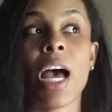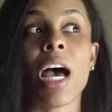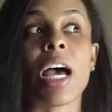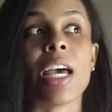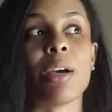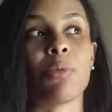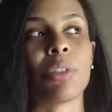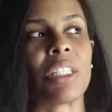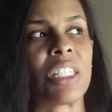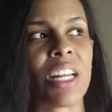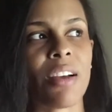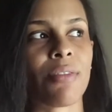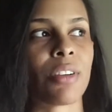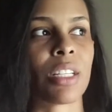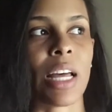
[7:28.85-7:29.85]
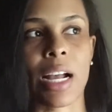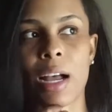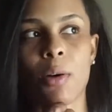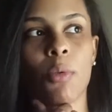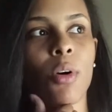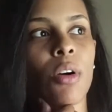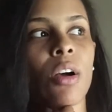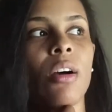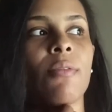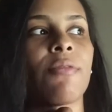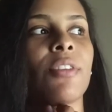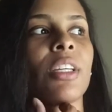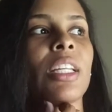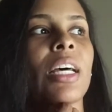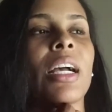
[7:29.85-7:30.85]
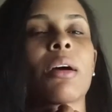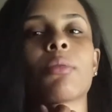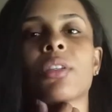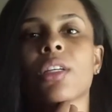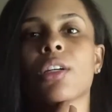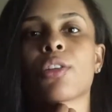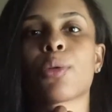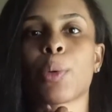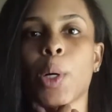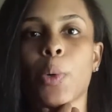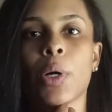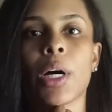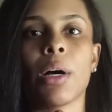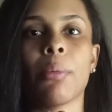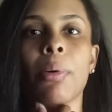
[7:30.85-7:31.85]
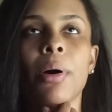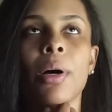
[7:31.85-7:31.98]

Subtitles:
It was never like I woke up feeling like I was gonna throw up,